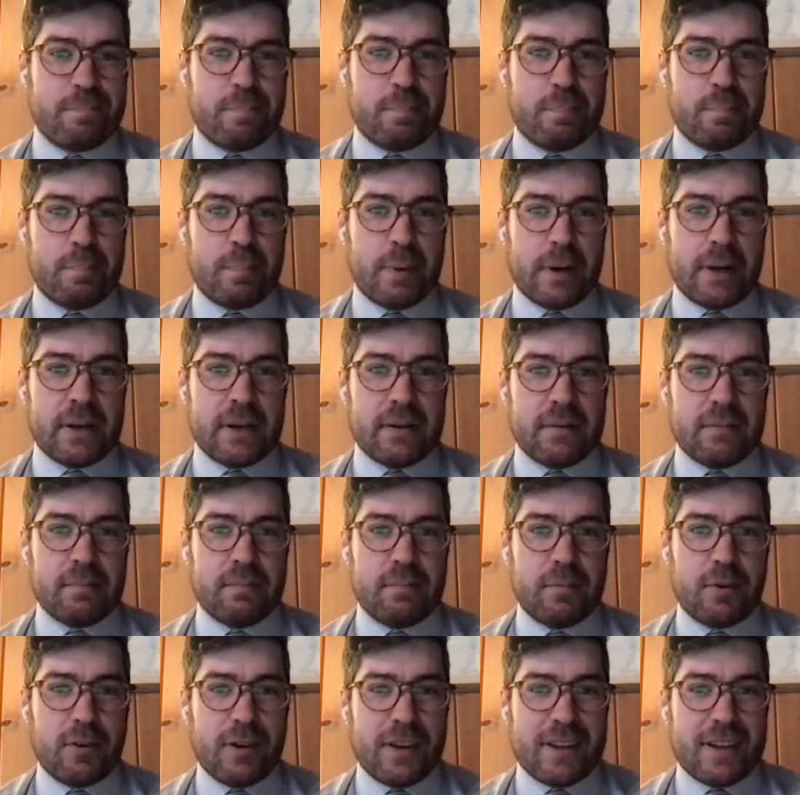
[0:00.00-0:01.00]
But
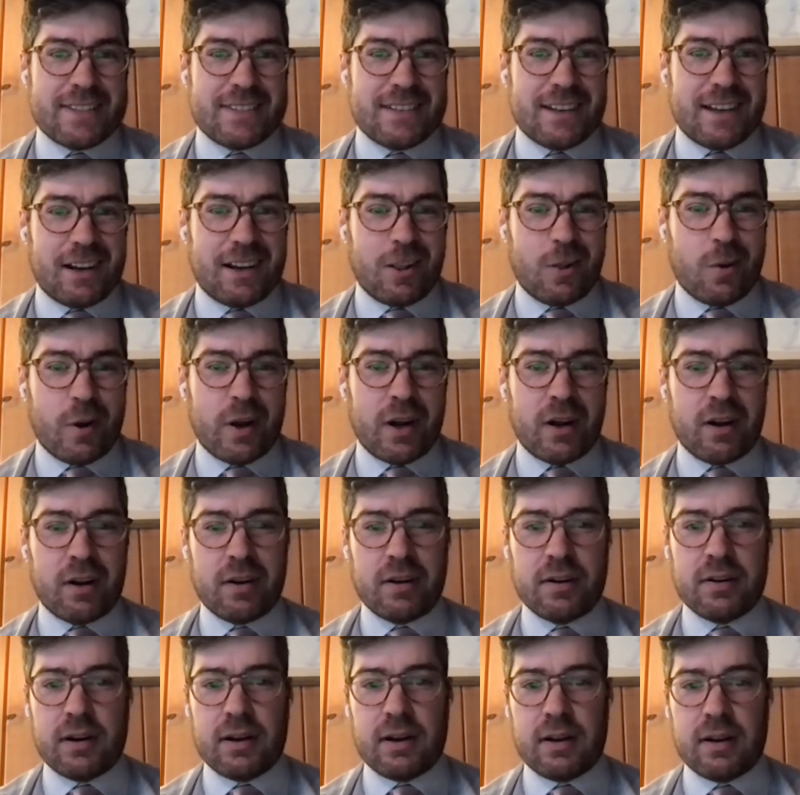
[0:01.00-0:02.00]
Maria's not a lawyer.
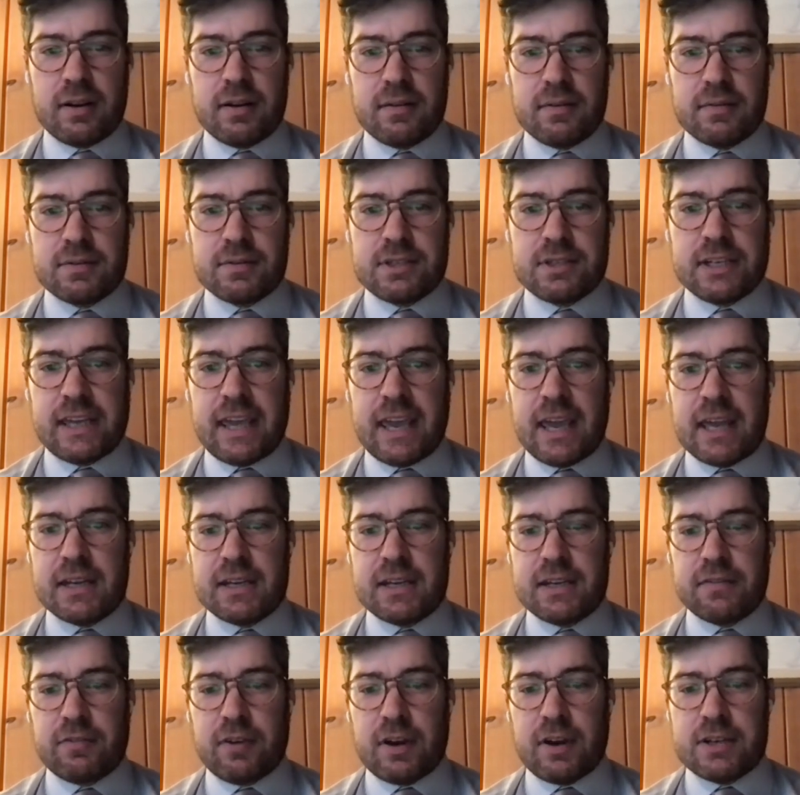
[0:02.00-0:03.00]
She can't
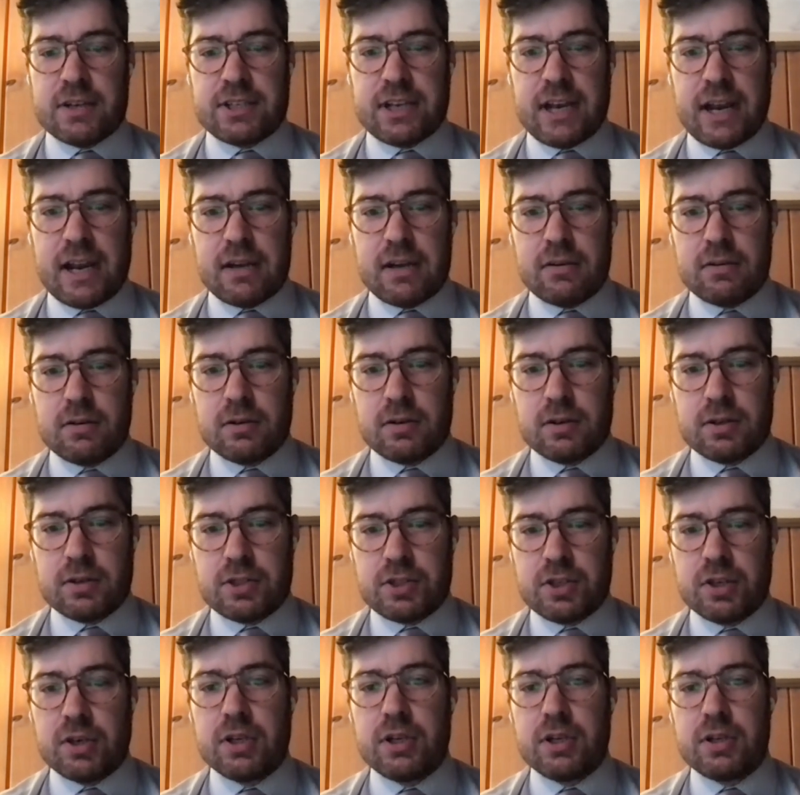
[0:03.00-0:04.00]
differentiate
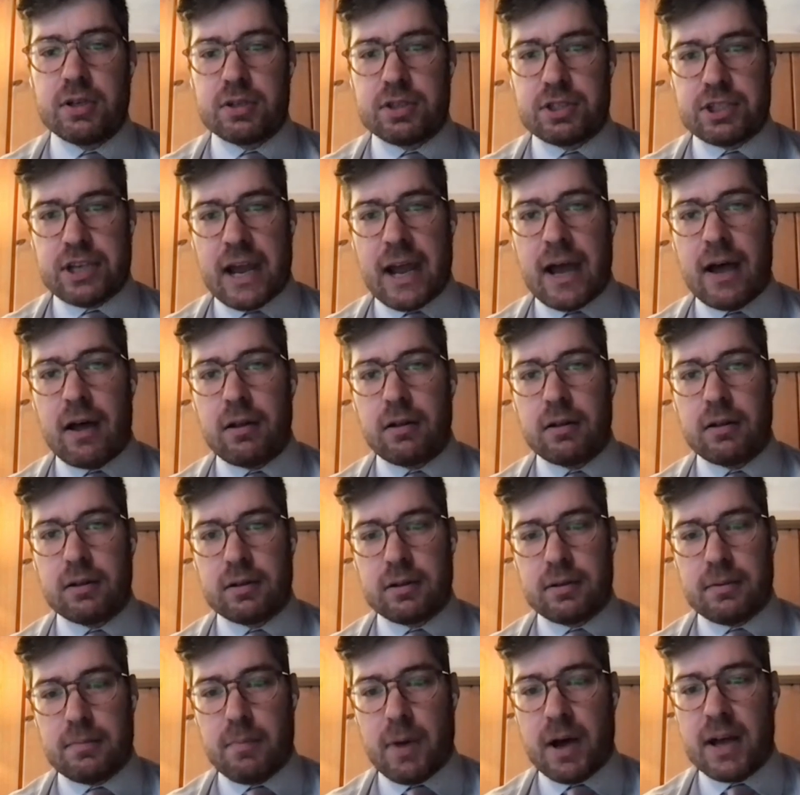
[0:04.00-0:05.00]
should, shall,
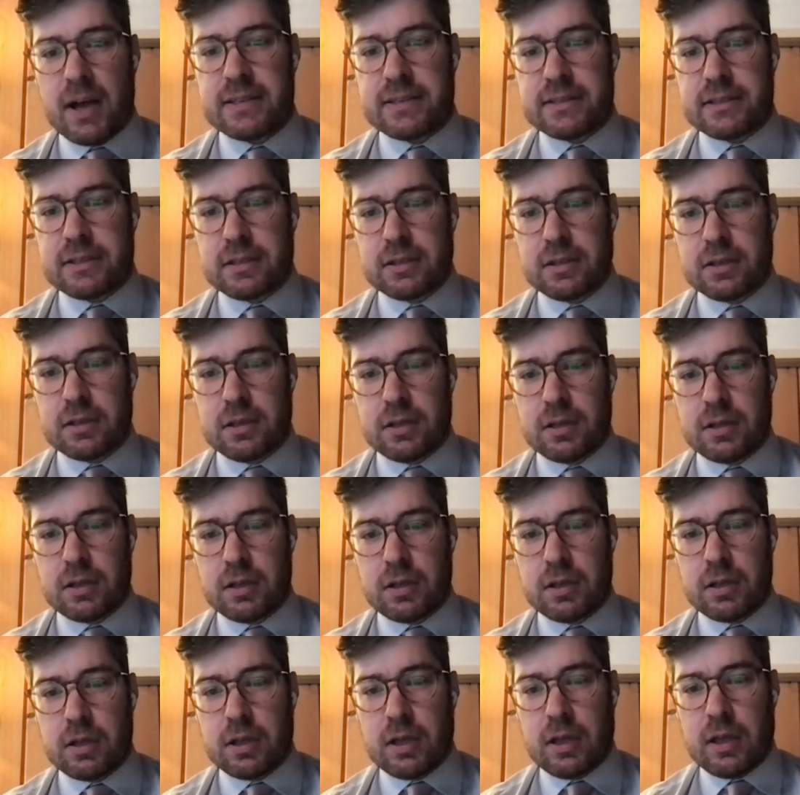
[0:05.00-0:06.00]
must.
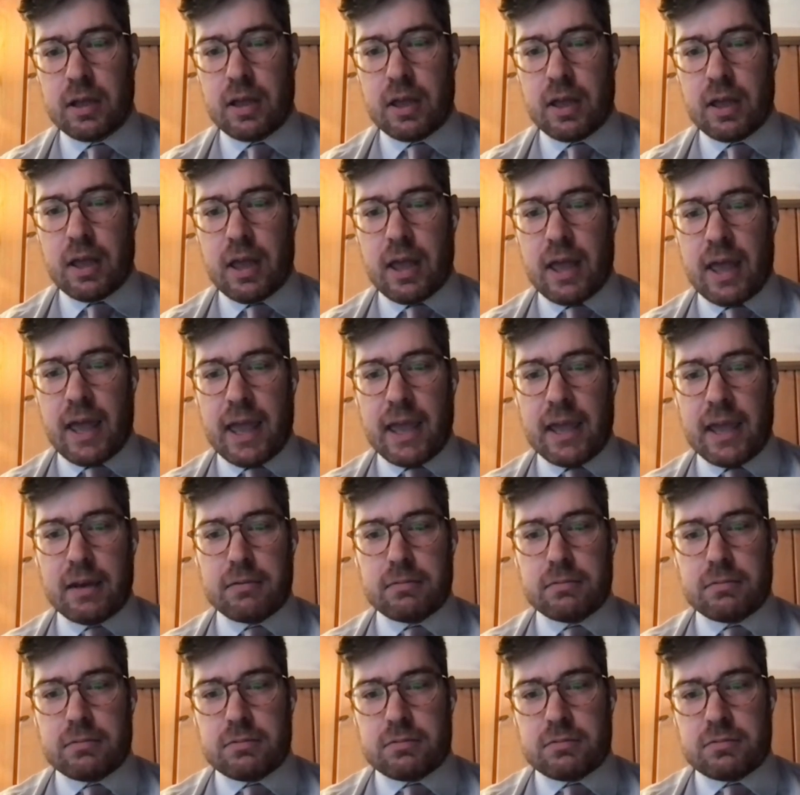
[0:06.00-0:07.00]
And
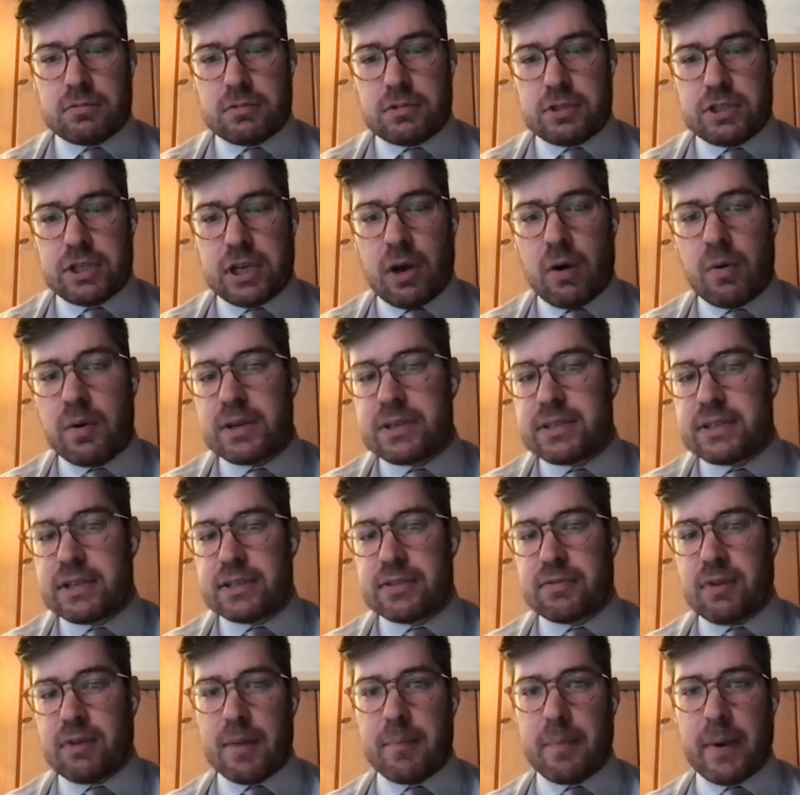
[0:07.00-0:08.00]
she always
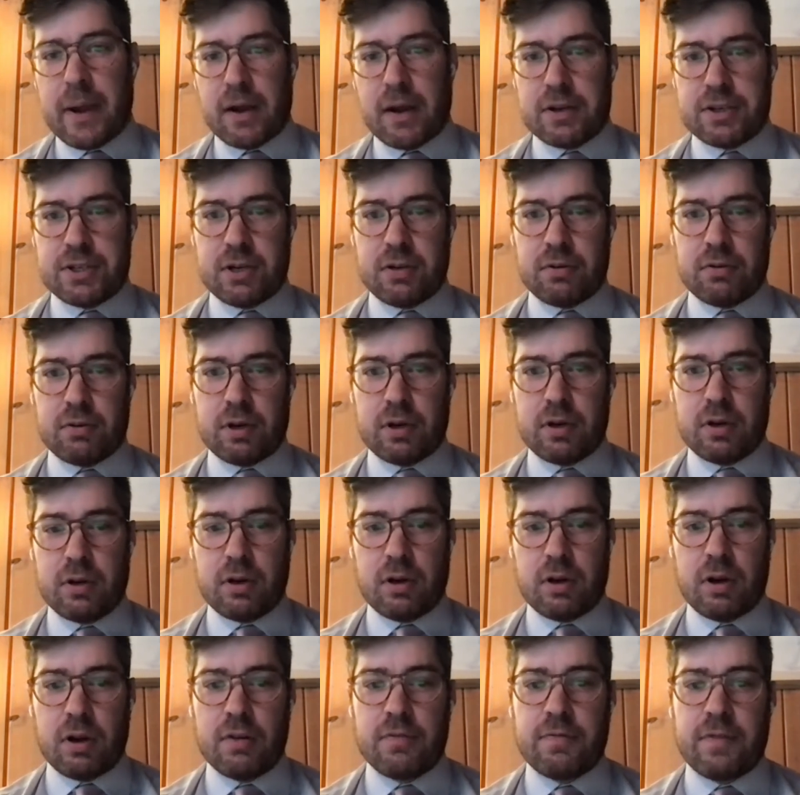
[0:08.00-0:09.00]
does right by her children,
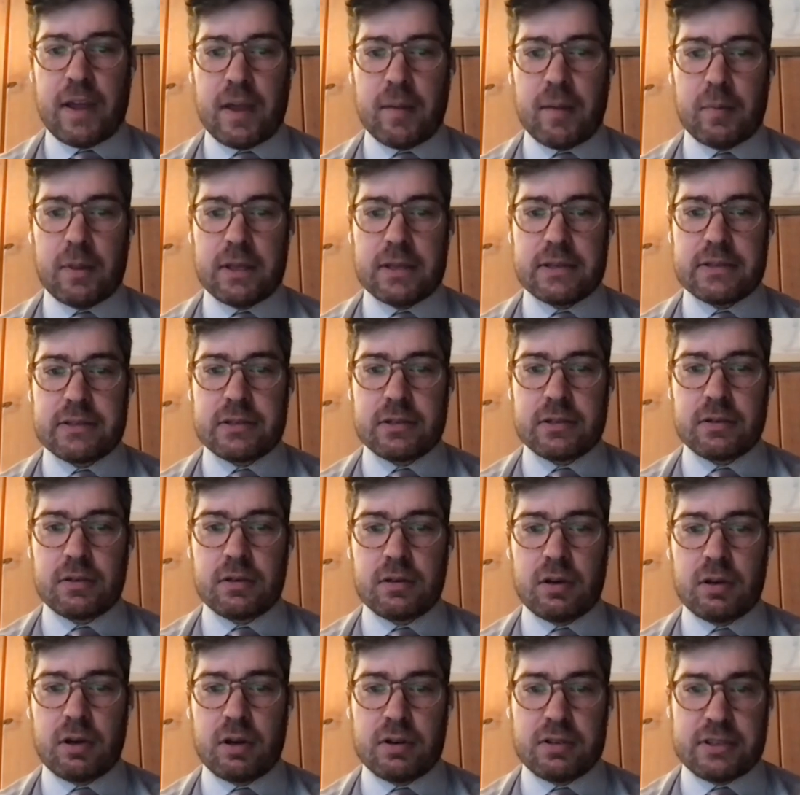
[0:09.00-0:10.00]
her families,
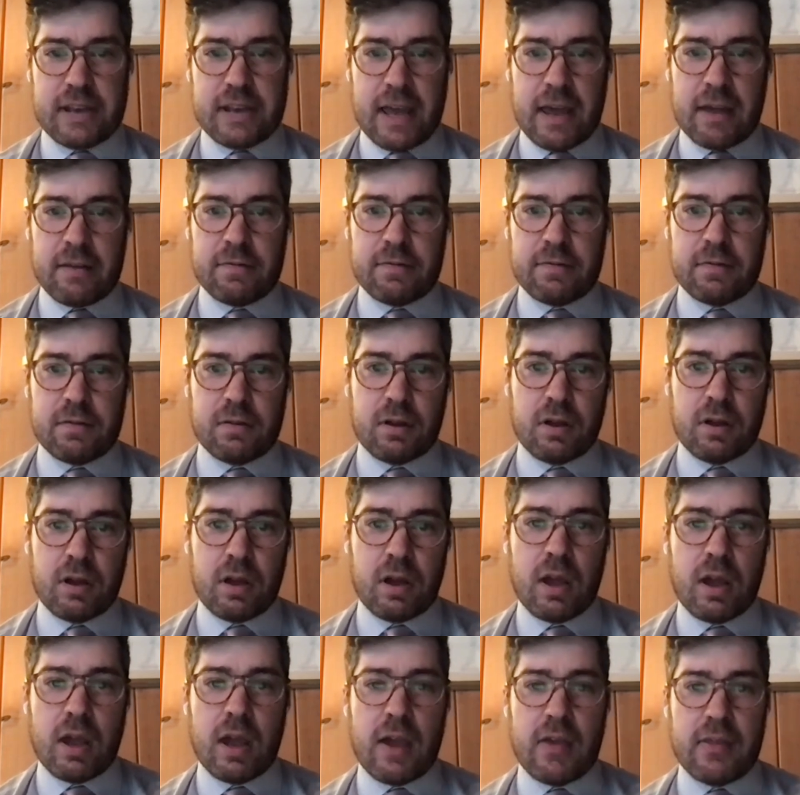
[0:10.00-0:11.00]
her staff,
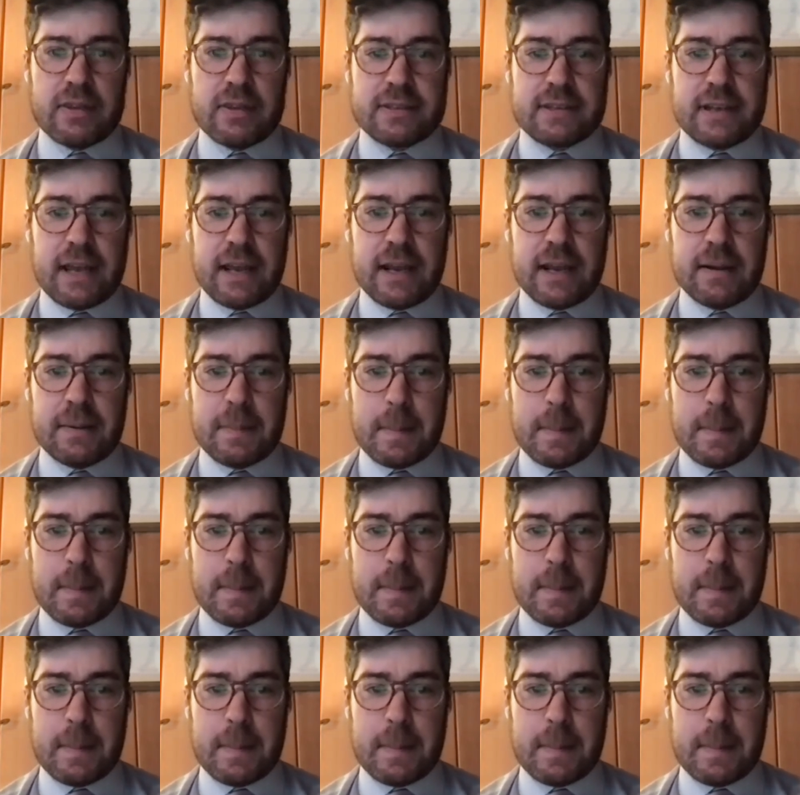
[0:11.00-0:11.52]
and the state.